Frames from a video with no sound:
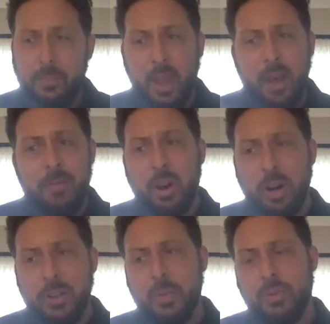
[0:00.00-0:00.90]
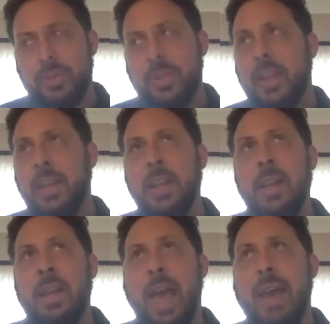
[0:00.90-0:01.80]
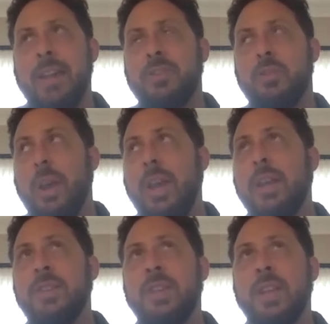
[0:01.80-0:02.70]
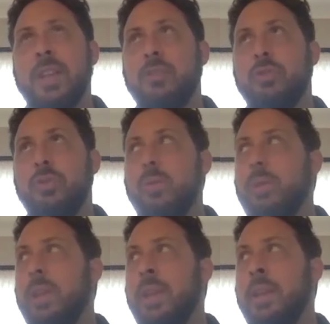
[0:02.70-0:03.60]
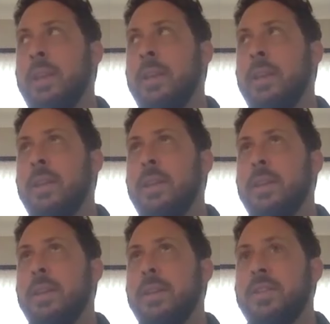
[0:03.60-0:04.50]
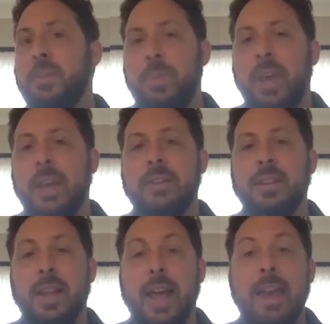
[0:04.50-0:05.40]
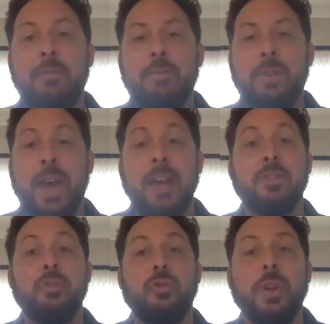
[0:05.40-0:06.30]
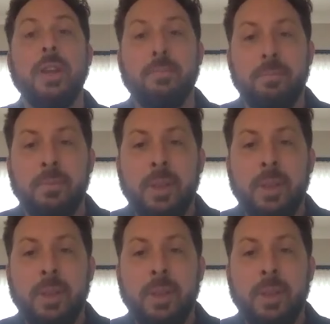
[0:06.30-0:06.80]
of the arts, which is that at its greatest, it can truly depict life as a dream.